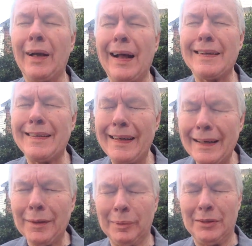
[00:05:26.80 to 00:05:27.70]
not
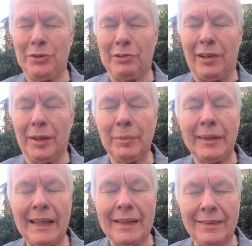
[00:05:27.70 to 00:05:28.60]
terribly strong,
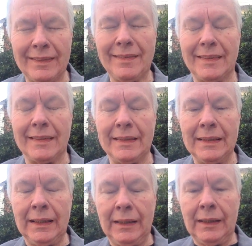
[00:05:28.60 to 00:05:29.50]
but they existed.
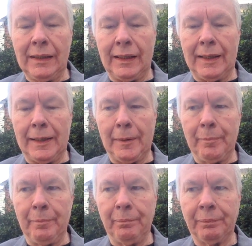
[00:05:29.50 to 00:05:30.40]

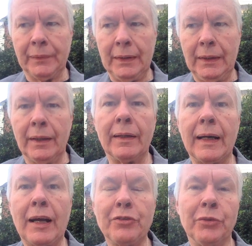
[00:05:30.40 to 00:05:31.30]
The
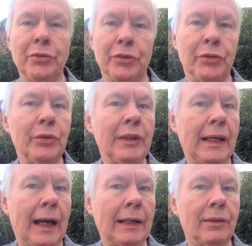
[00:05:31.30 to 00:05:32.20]
National
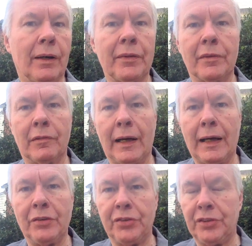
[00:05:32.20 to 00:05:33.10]
Security Act
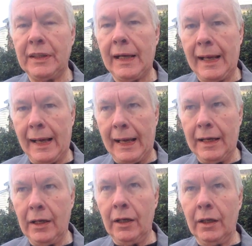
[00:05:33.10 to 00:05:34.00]
authorized
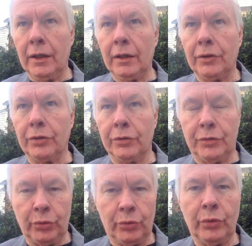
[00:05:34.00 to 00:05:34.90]
CIA to
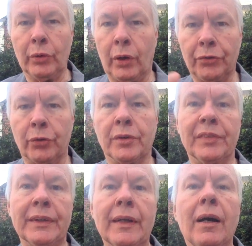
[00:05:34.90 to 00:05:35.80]
do all sorts
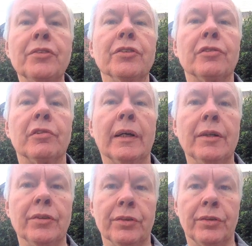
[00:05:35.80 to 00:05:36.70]
of
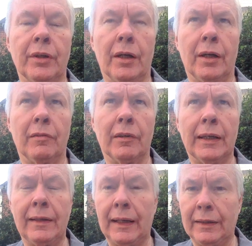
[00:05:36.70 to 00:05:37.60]

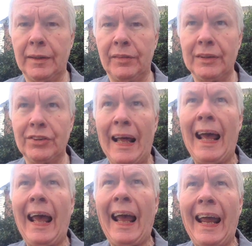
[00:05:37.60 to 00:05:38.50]
intelligence-related activities,
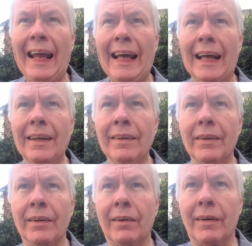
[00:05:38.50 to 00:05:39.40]
and
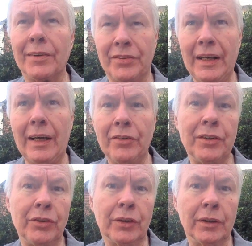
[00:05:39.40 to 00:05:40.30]
the law says,
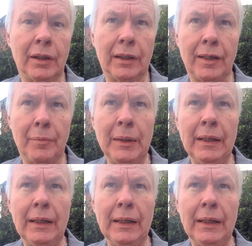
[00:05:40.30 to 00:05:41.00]
and you can look it up,